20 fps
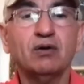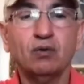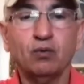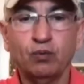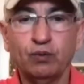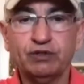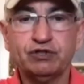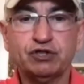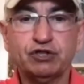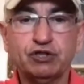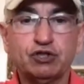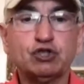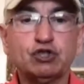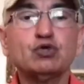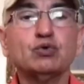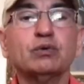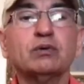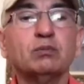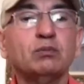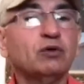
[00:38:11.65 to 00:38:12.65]
which is
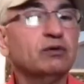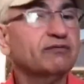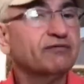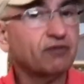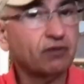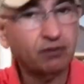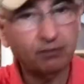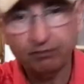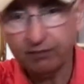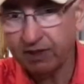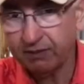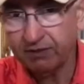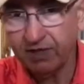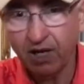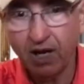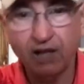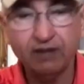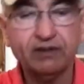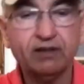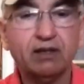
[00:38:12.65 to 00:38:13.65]
suitable for maybe
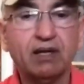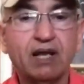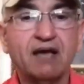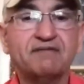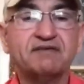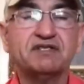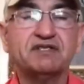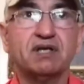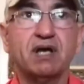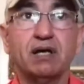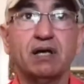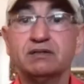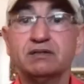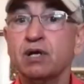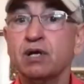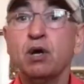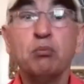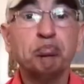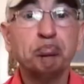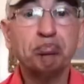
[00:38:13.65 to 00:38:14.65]
other lifestyles,
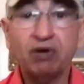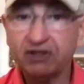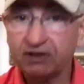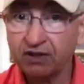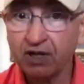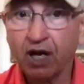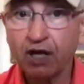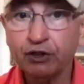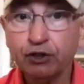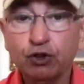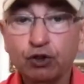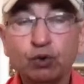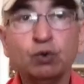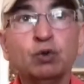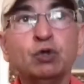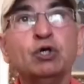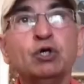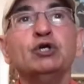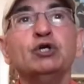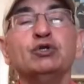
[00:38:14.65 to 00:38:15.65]
but not you,